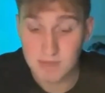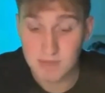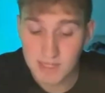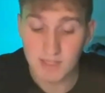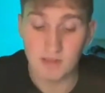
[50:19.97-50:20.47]

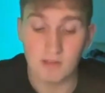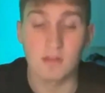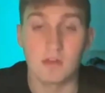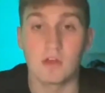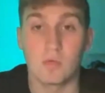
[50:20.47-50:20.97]
league
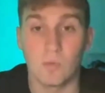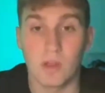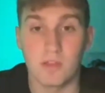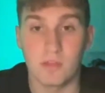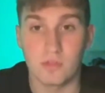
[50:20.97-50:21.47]

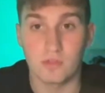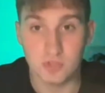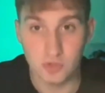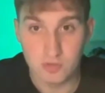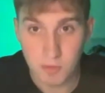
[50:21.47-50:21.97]
with
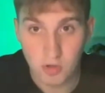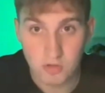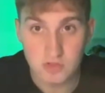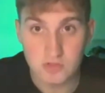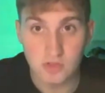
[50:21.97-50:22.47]
2
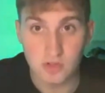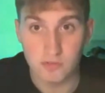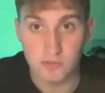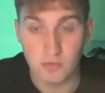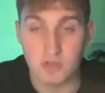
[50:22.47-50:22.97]
spots
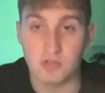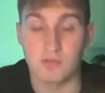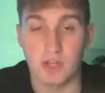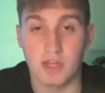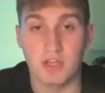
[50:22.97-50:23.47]
of promotion
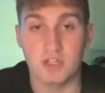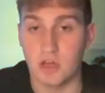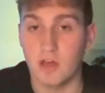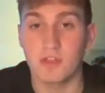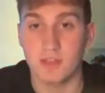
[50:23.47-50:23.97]
and
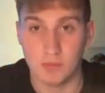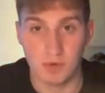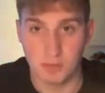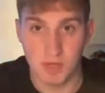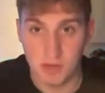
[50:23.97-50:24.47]
relegation. I think that
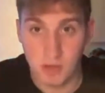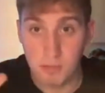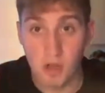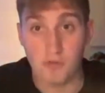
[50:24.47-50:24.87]
would have been a perfect...